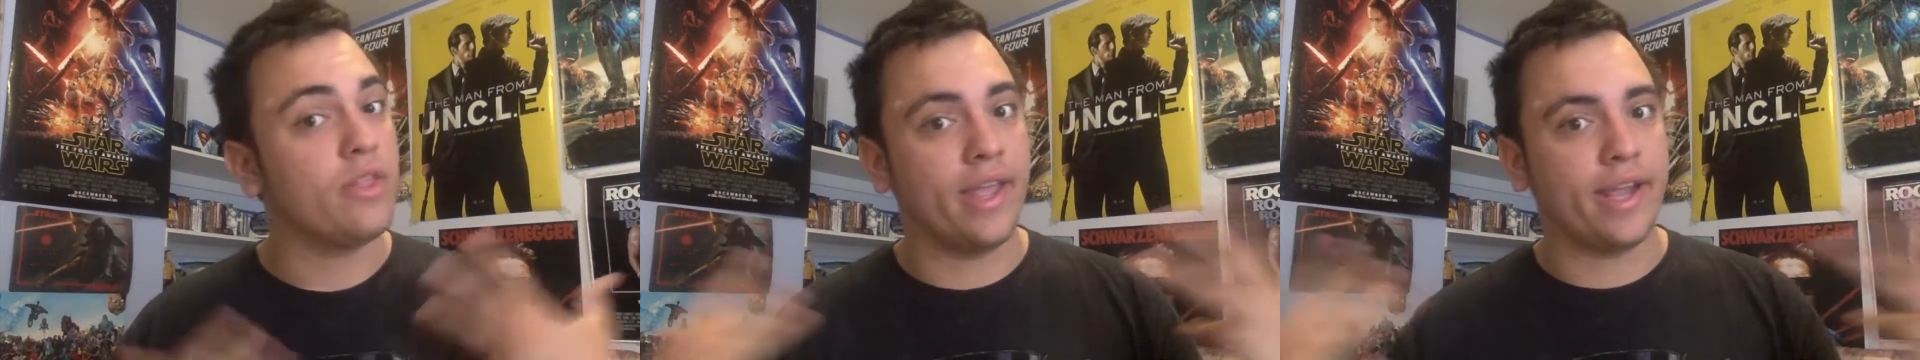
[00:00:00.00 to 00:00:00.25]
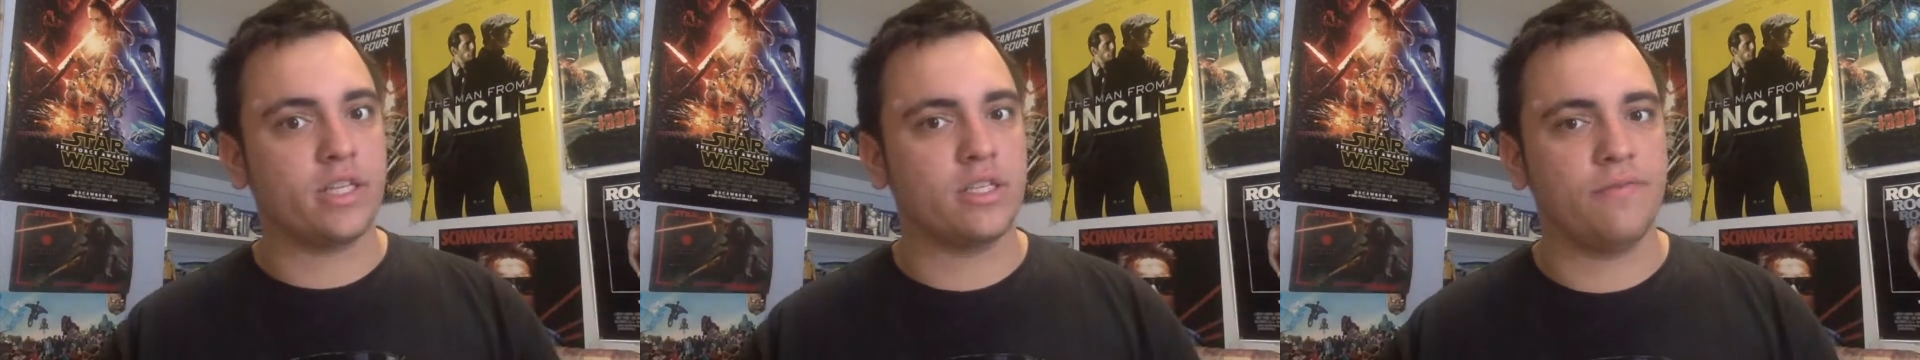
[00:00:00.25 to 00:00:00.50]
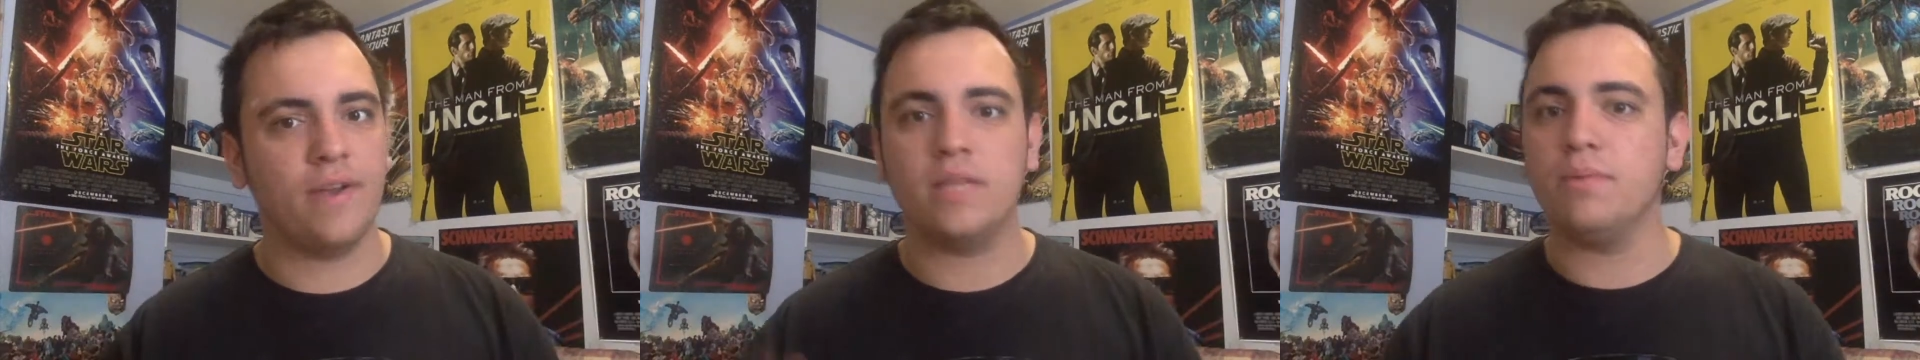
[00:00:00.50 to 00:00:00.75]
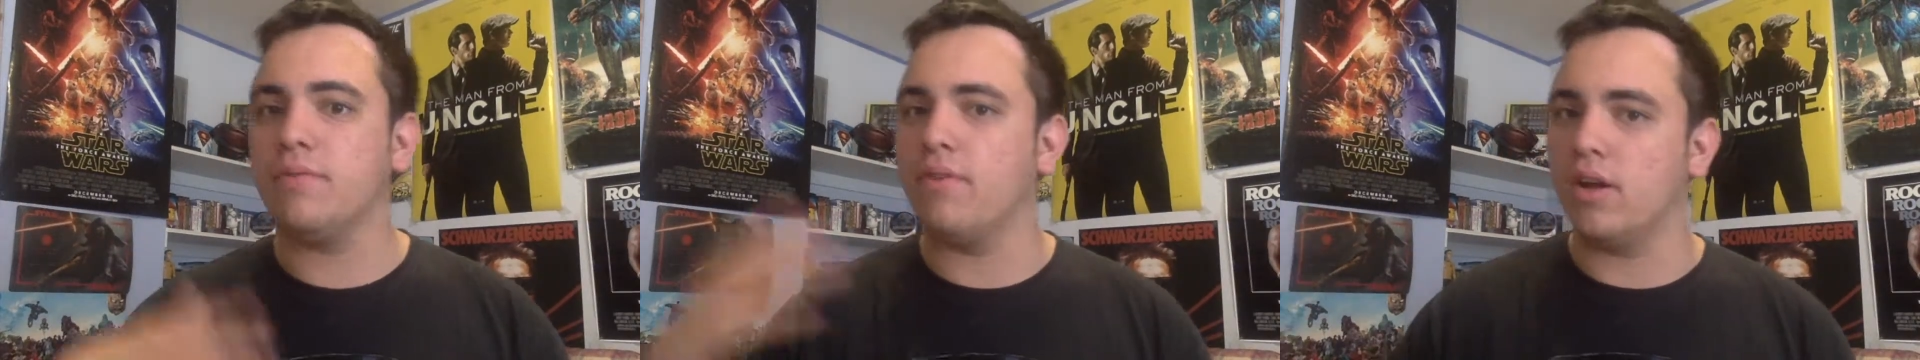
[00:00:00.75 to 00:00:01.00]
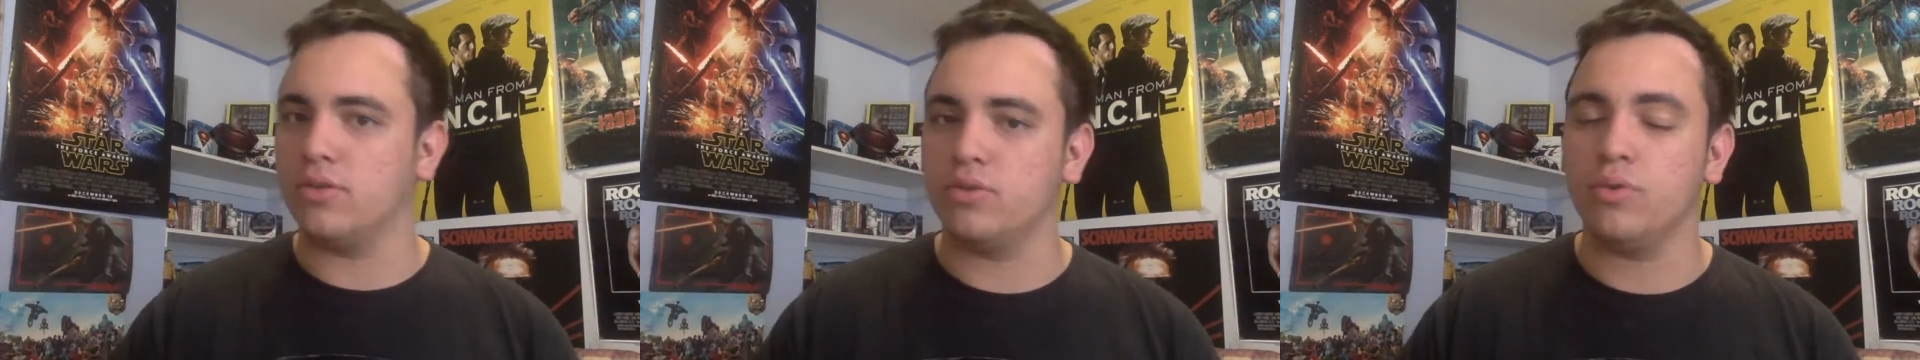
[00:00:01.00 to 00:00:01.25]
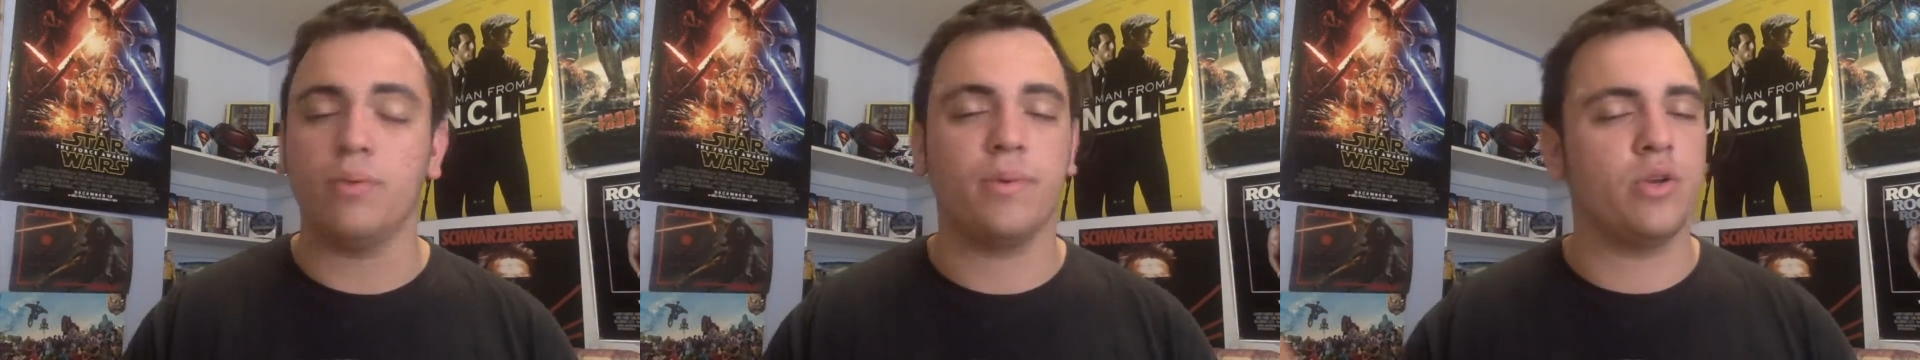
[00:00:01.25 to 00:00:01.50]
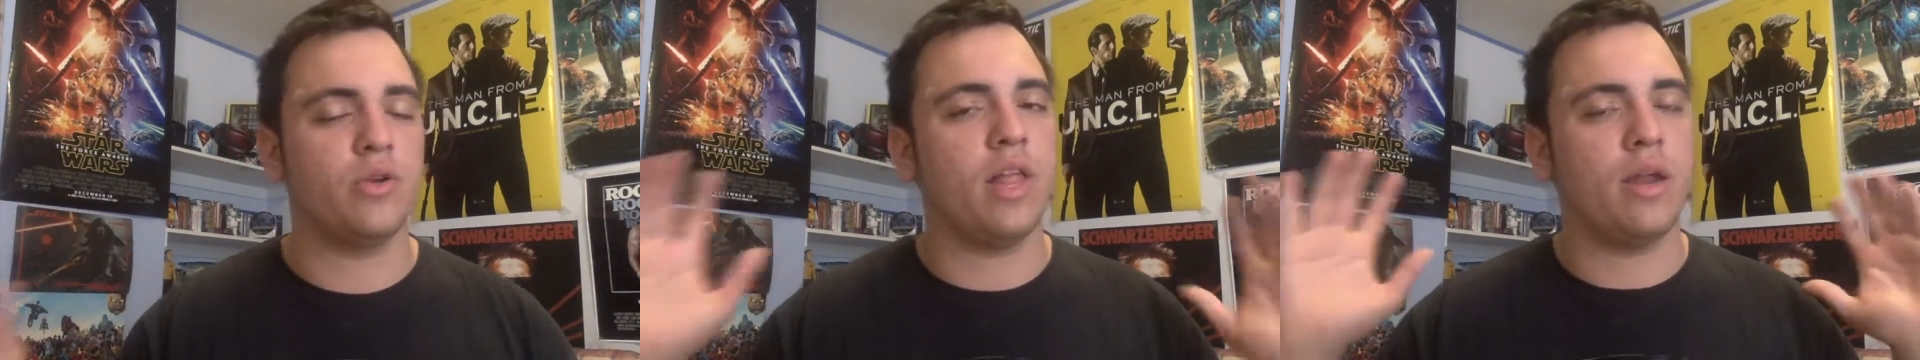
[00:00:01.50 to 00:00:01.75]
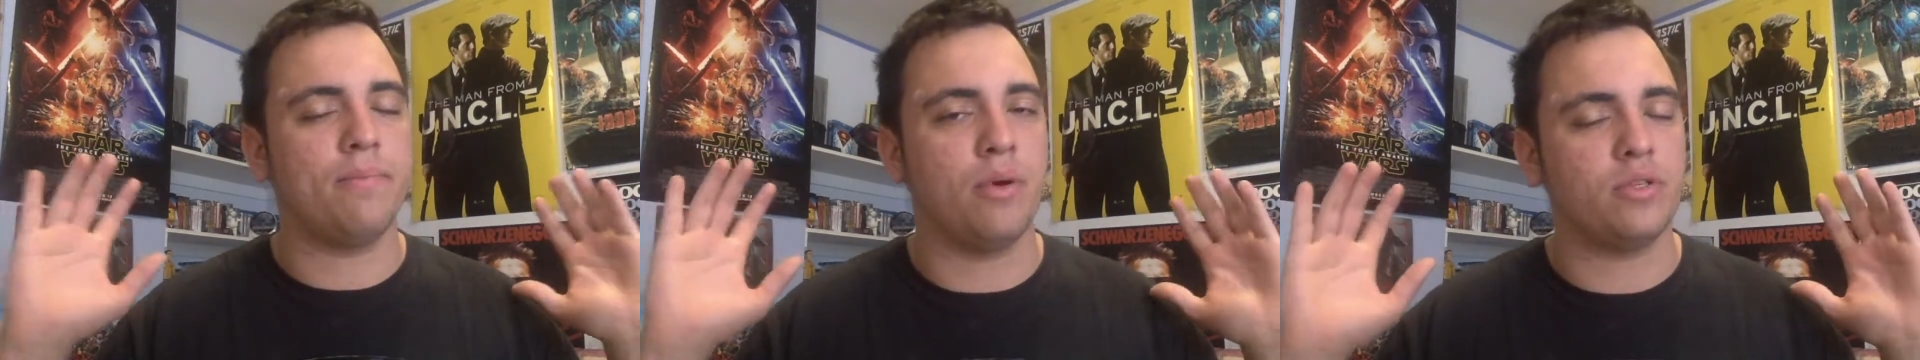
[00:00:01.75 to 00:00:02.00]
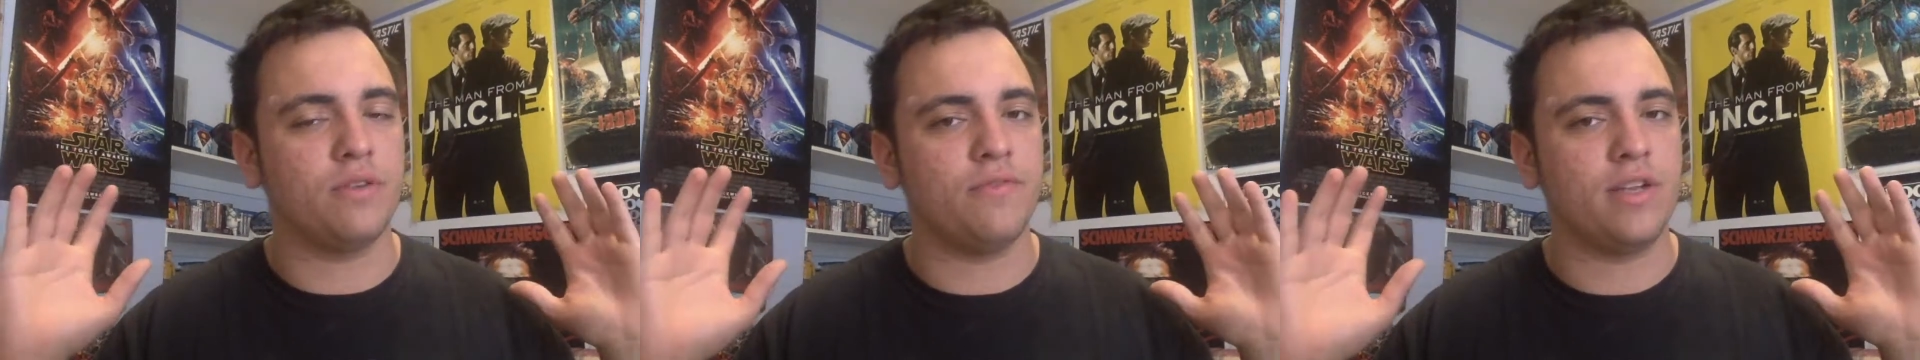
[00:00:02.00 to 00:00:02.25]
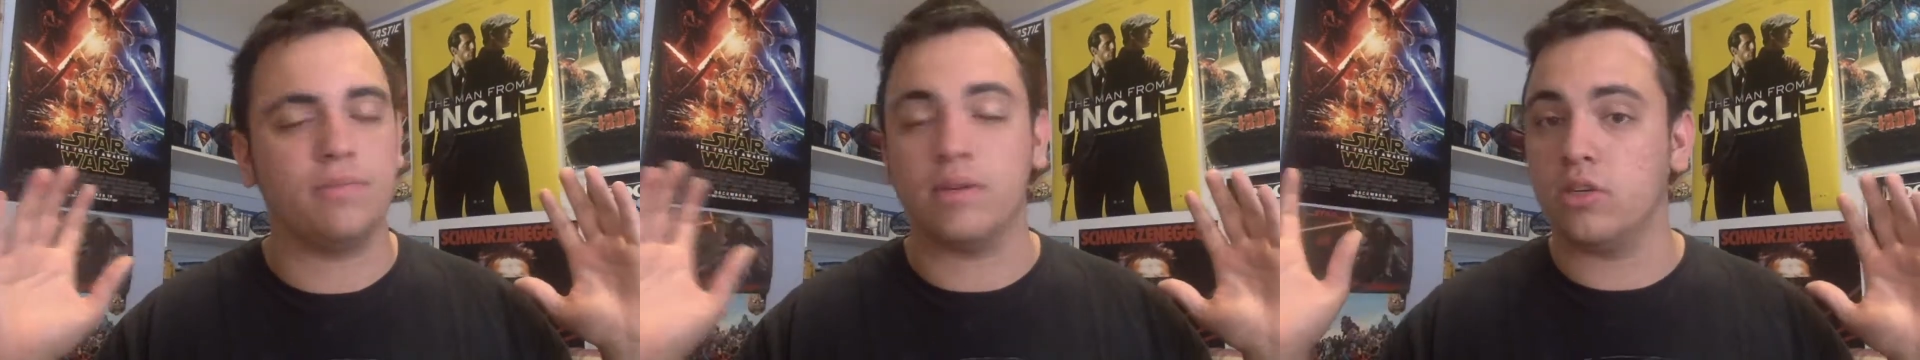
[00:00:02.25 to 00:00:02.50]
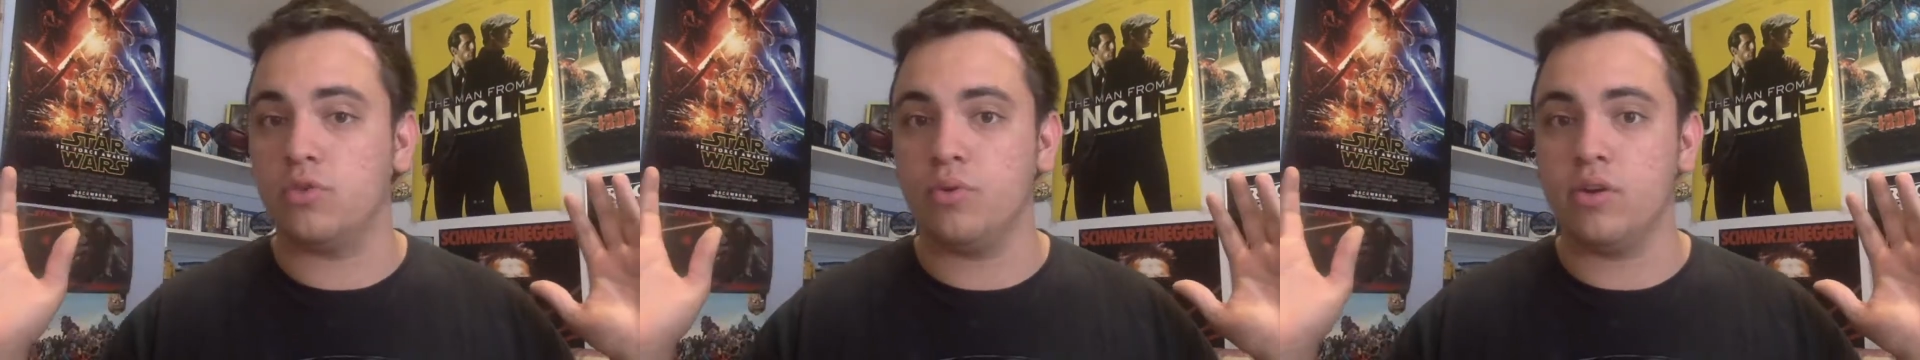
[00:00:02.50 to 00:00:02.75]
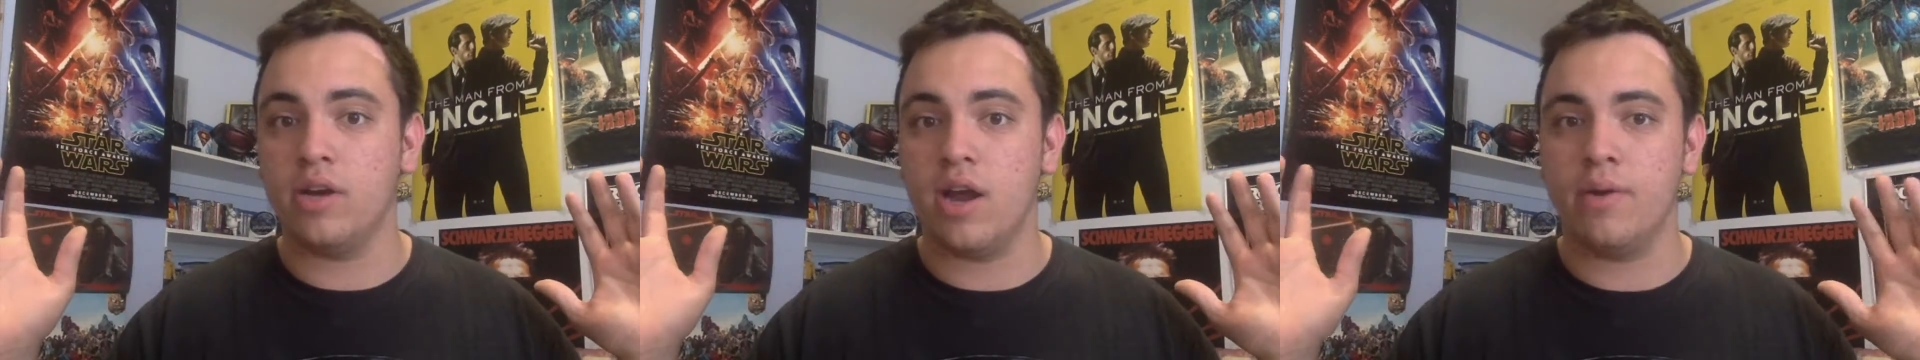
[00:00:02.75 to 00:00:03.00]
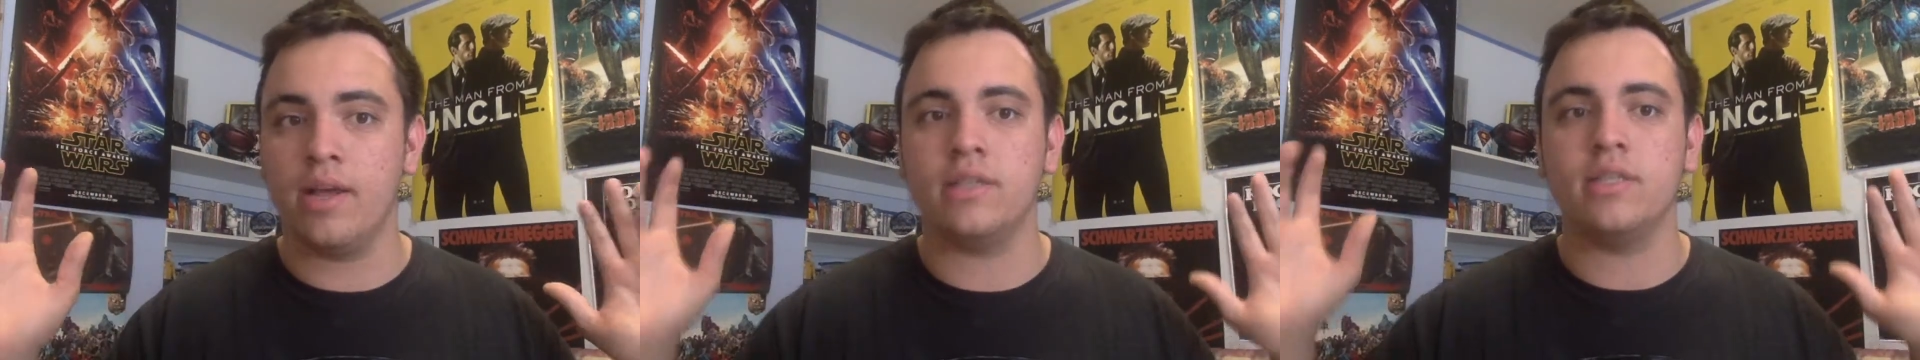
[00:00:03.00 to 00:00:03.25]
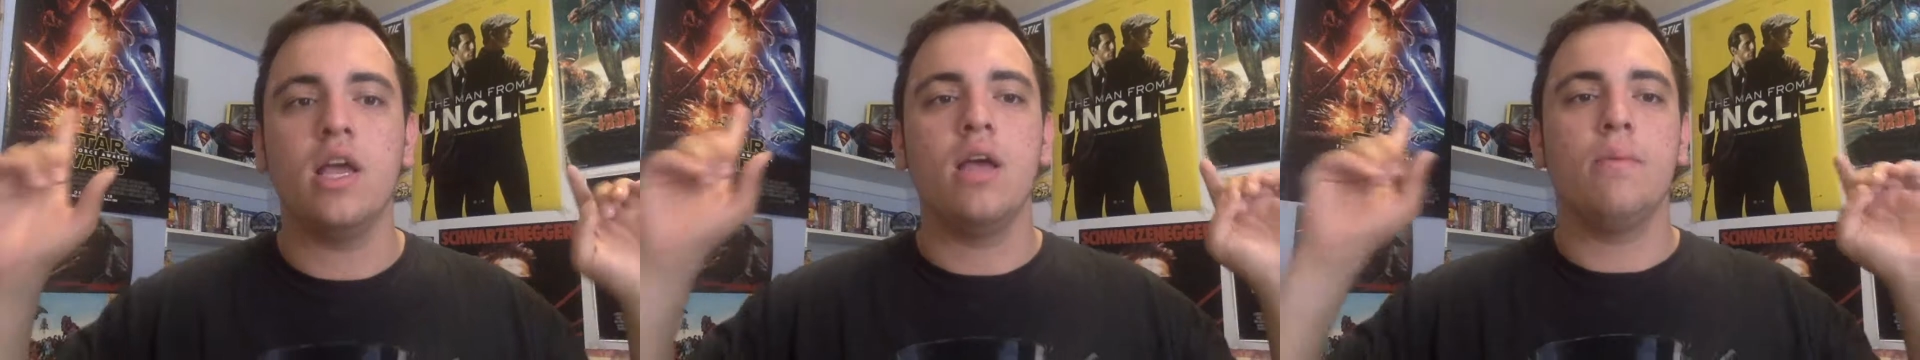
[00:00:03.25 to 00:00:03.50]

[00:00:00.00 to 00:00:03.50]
Like us on Facebook, follow us on Twitter. We do a lot of posts on Facebook and Twitter nowadays.